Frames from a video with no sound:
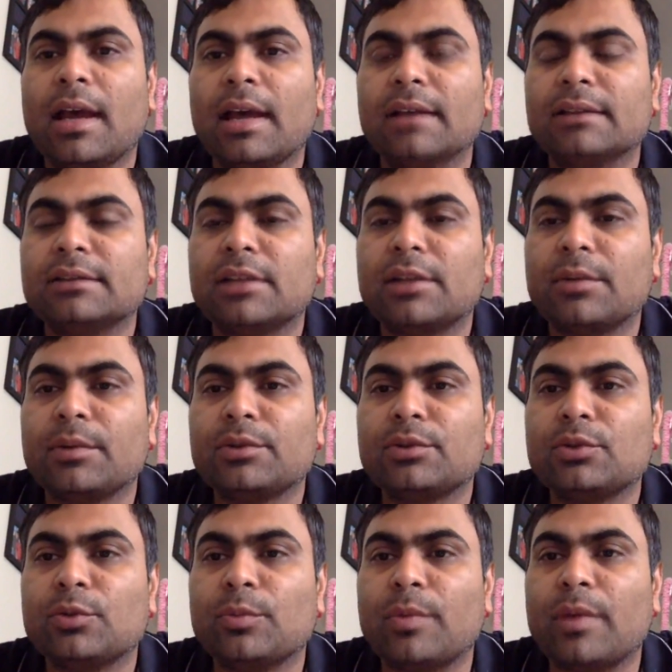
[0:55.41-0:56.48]
As a service
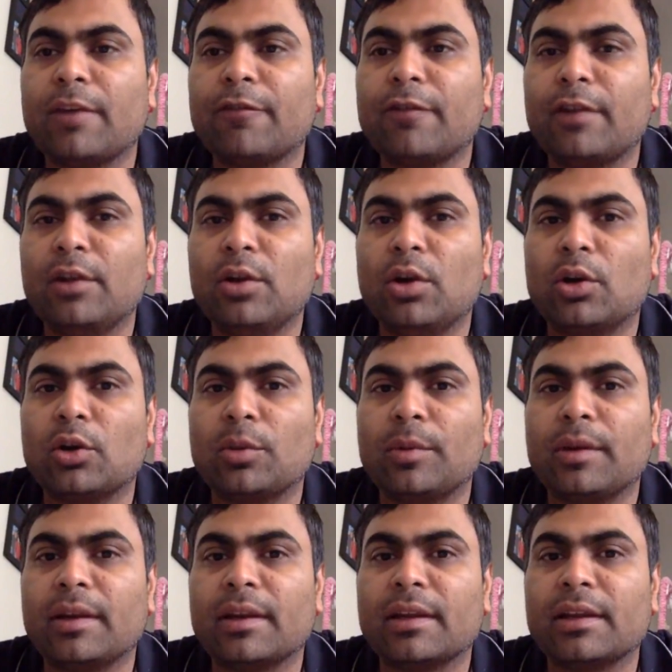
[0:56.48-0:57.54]
to my fellow
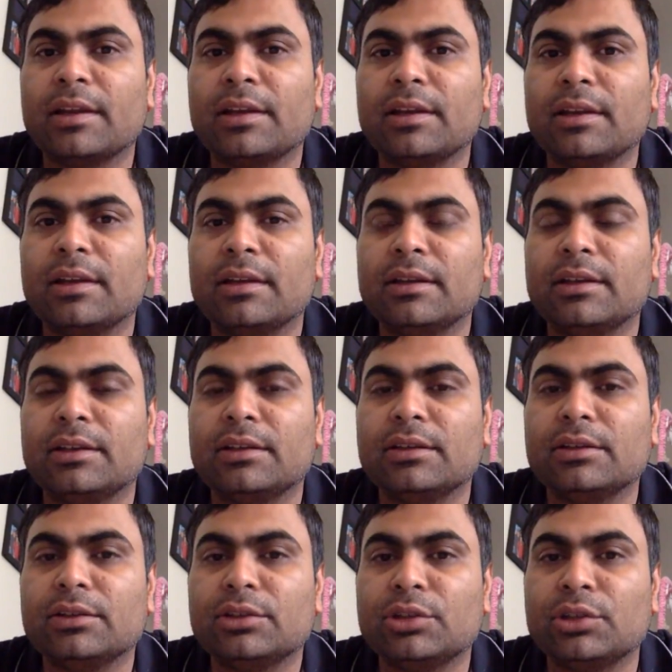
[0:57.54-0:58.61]
automatic,
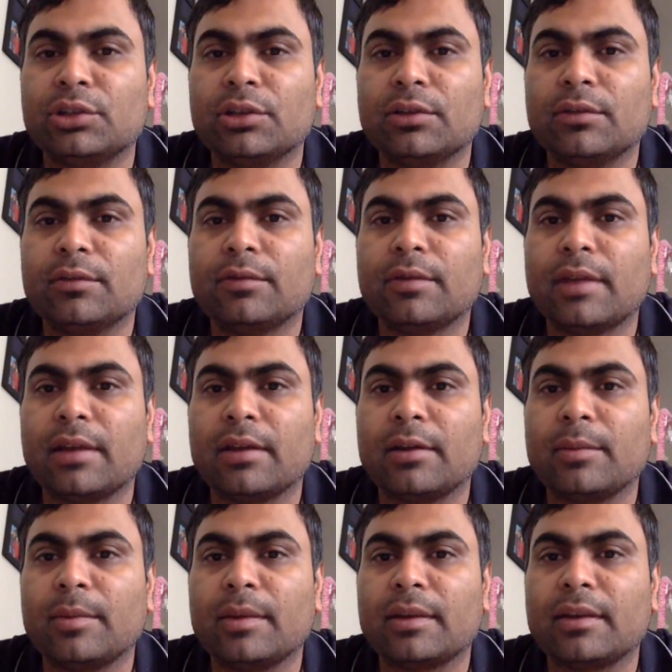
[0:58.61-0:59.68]
intuitive,
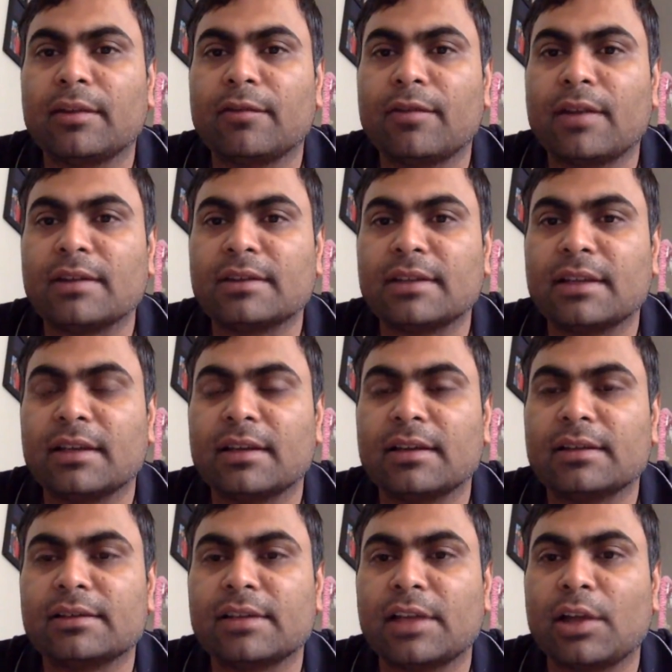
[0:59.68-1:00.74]
error-making fast
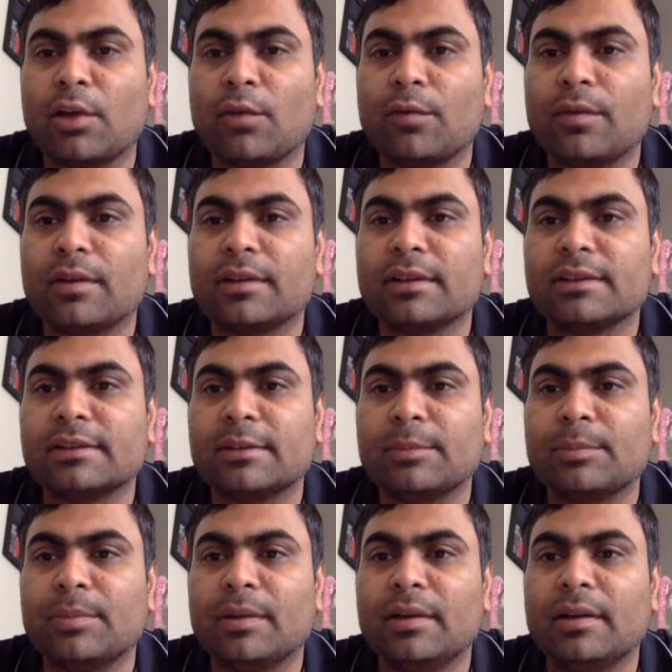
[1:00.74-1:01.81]
thinkers, I offer this
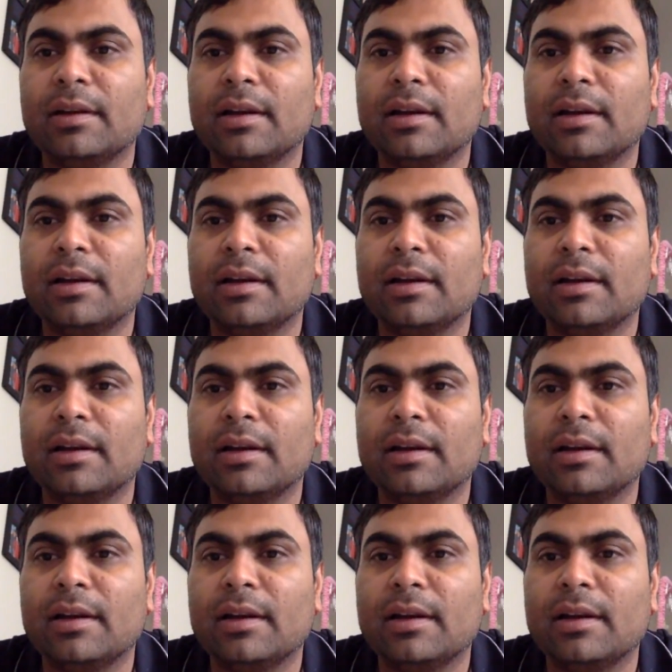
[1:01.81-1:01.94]
simple,